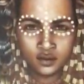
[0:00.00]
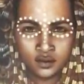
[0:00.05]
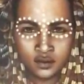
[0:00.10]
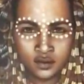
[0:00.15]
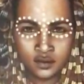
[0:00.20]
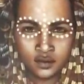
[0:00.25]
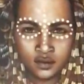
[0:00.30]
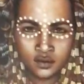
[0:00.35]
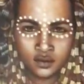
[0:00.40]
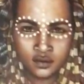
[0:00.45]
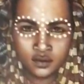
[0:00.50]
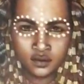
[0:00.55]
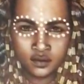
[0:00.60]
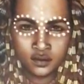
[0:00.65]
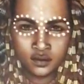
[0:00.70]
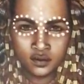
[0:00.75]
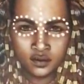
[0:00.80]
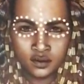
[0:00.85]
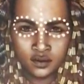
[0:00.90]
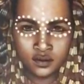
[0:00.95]
sign
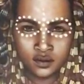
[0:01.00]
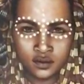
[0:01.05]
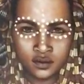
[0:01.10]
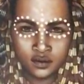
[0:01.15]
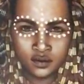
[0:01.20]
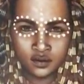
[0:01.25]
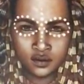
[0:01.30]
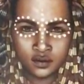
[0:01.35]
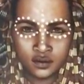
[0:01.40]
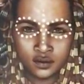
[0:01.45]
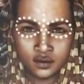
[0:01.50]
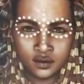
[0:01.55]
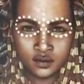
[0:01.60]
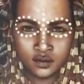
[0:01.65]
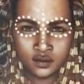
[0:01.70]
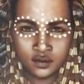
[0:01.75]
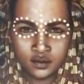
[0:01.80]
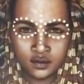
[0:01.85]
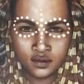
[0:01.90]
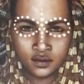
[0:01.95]
there, Aries,
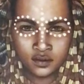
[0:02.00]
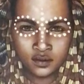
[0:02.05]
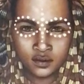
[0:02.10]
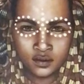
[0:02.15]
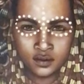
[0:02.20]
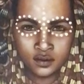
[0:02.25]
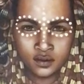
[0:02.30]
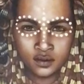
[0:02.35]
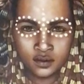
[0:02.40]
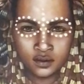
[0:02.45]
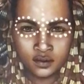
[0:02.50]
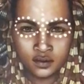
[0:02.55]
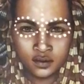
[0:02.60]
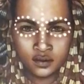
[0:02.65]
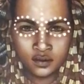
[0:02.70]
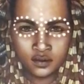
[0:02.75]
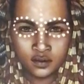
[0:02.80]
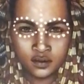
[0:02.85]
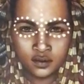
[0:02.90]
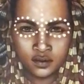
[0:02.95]
in the 5th
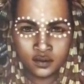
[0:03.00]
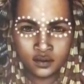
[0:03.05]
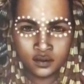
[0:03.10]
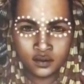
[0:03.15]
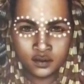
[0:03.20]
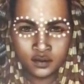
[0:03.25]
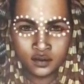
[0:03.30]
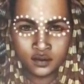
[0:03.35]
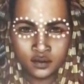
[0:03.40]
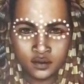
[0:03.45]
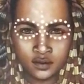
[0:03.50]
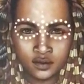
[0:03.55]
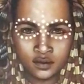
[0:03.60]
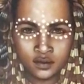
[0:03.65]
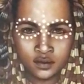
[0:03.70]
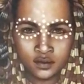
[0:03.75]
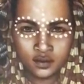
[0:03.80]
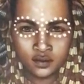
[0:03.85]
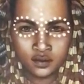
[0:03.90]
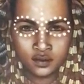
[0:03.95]
house
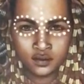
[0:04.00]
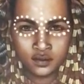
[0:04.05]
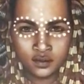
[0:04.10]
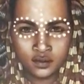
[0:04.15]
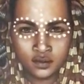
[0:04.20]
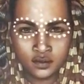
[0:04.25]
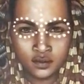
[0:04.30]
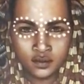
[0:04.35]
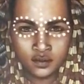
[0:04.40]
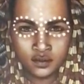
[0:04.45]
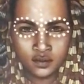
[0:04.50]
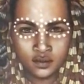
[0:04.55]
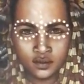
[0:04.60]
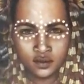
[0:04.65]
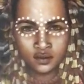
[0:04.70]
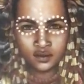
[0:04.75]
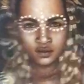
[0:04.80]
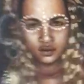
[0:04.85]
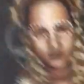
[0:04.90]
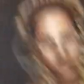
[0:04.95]
of Leo.
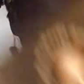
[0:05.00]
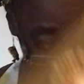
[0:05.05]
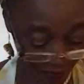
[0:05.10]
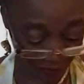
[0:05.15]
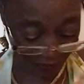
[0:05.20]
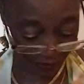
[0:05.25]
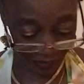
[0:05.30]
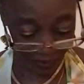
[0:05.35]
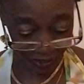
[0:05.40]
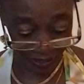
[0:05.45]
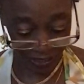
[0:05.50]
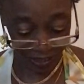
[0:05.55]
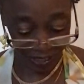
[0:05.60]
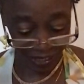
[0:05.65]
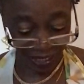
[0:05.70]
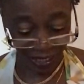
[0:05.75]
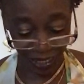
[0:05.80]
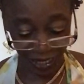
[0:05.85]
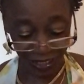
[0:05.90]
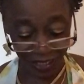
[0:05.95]

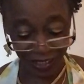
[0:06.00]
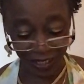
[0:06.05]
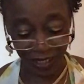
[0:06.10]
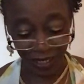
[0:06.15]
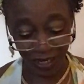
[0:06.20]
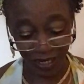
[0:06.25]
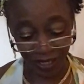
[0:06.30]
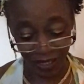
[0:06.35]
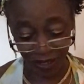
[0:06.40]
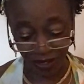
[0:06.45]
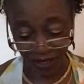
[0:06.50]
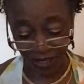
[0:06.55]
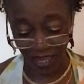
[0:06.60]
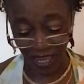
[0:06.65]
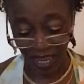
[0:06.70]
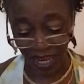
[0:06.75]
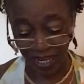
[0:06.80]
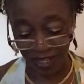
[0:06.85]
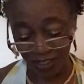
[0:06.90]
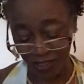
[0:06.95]
Excellent.
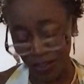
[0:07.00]
Okay,